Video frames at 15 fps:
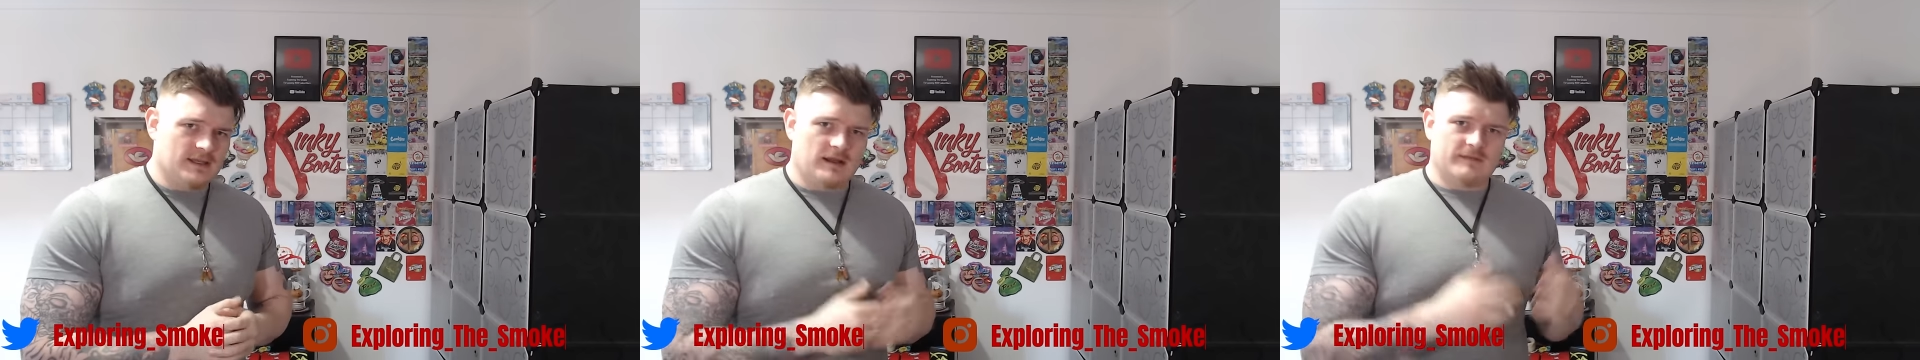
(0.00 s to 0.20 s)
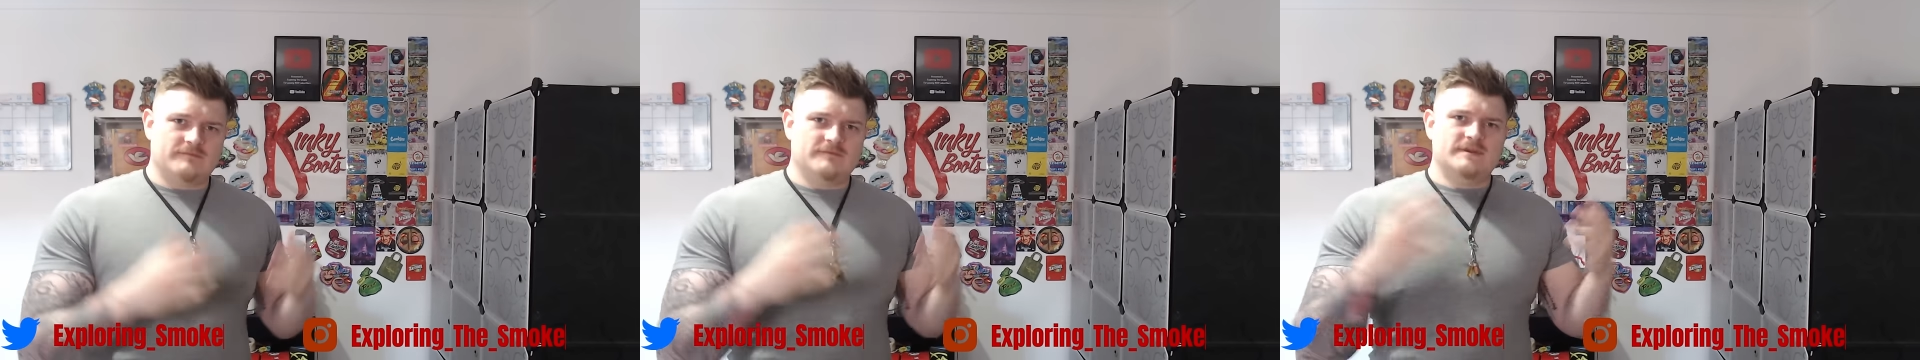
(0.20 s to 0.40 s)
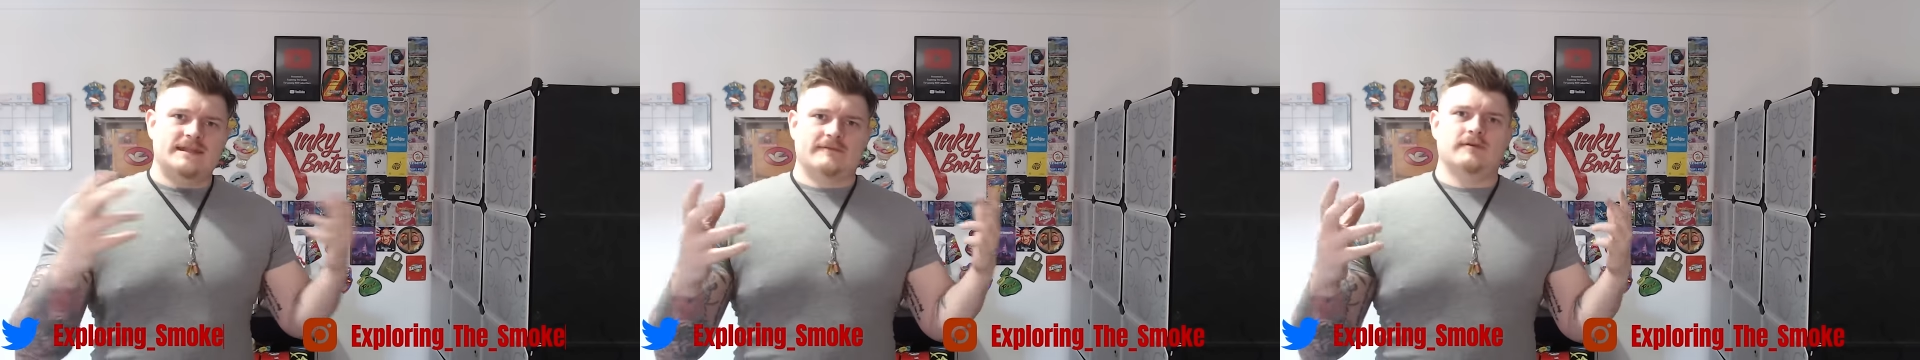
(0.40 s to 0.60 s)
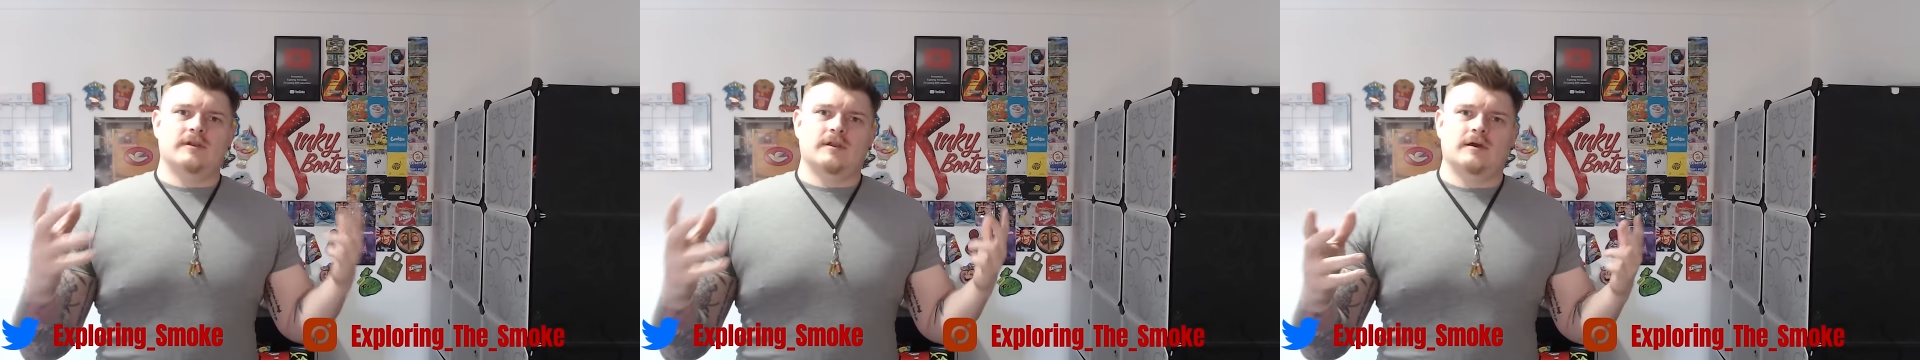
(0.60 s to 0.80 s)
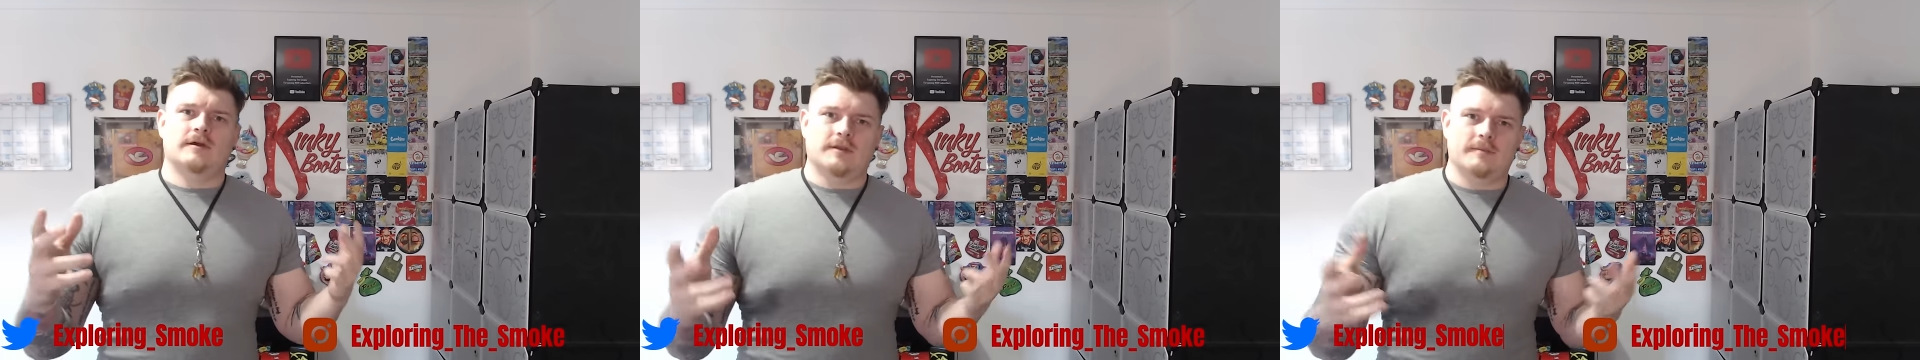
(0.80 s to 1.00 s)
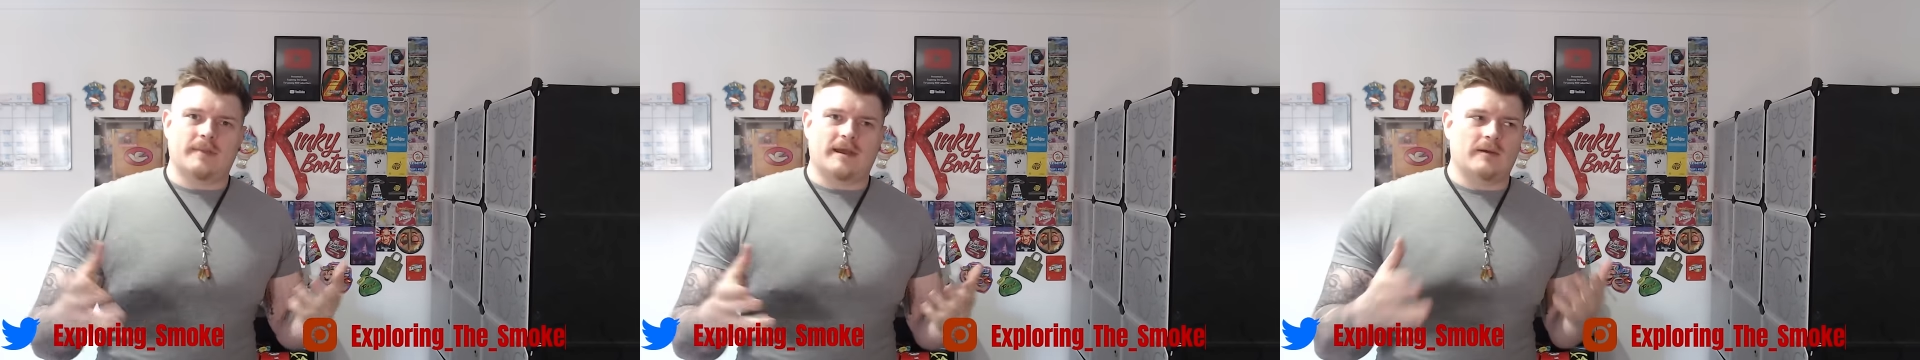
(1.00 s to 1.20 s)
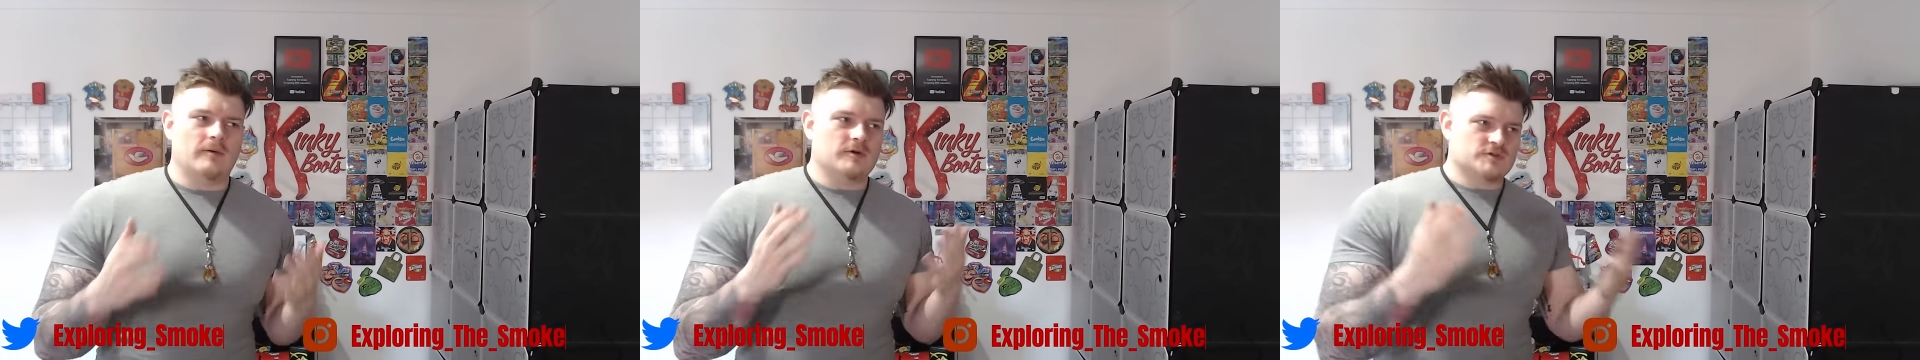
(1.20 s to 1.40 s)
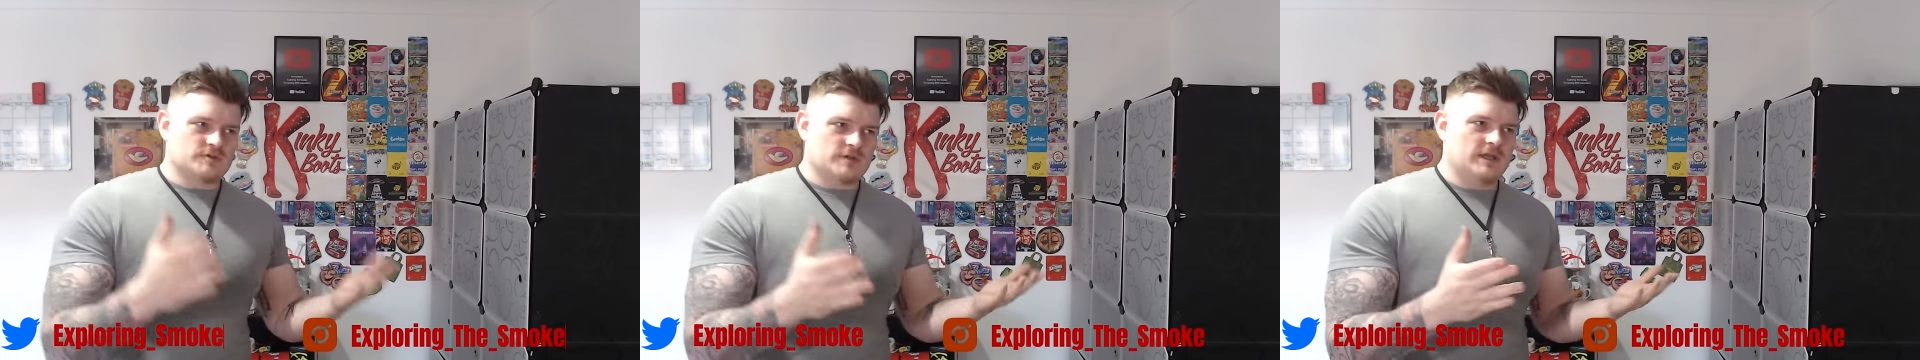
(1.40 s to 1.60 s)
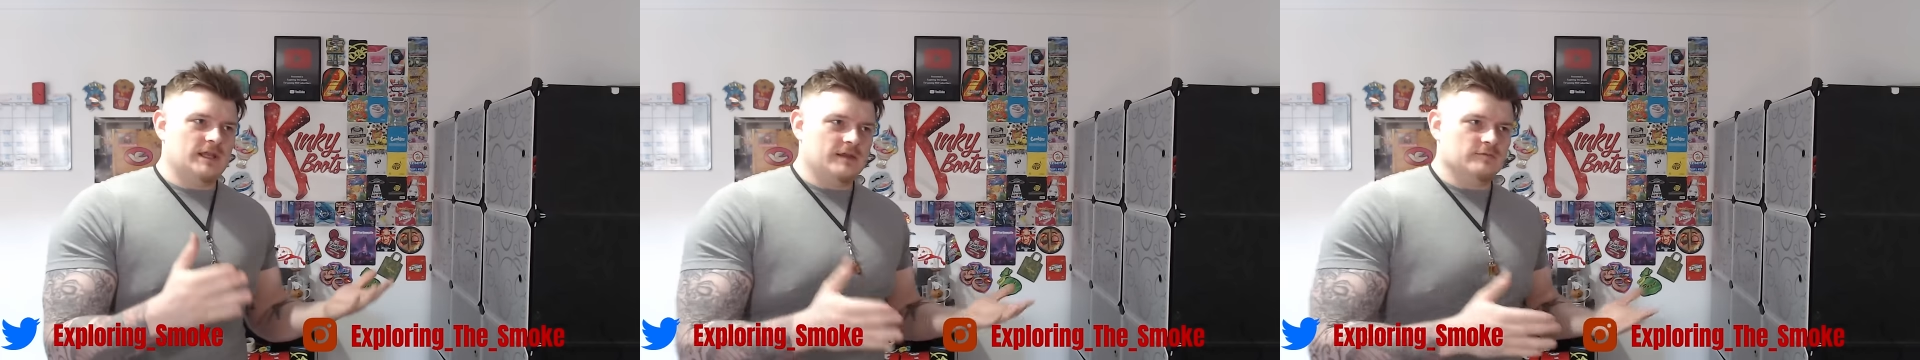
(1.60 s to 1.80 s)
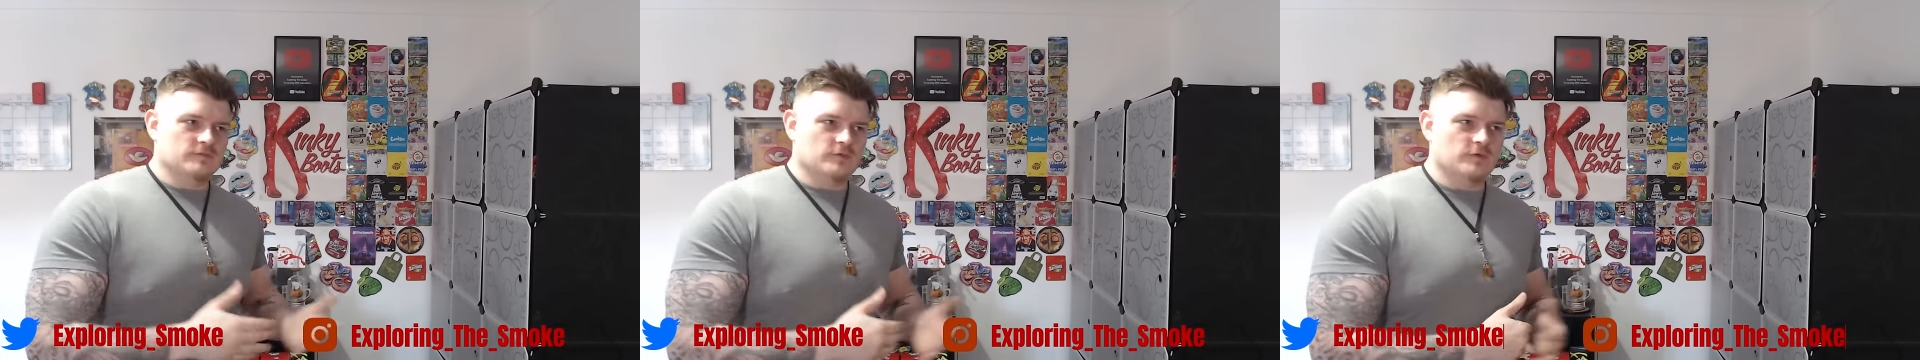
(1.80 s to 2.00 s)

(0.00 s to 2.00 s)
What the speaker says: I've never learned about Australian